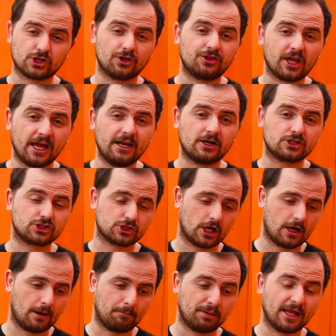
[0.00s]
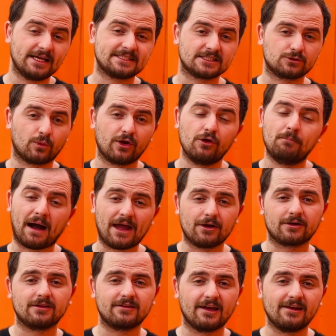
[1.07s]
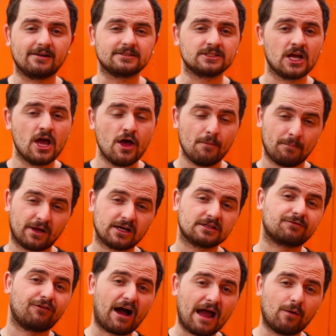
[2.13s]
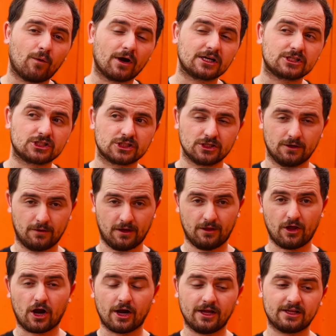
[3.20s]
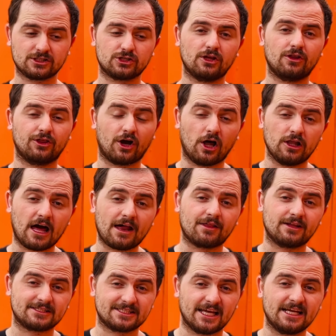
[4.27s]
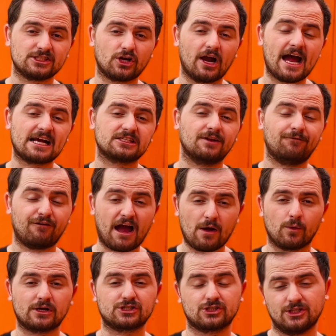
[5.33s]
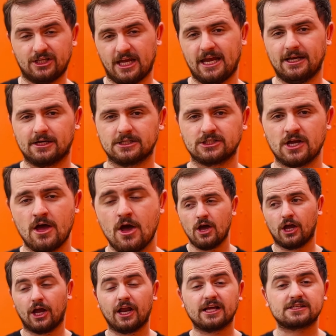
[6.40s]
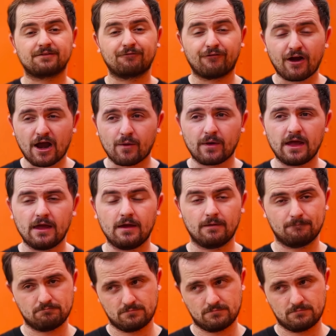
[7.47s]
containers, uh, places where you buy your containers because fireworks in our industry, a lot of the stands are actually fireworks containers. It is very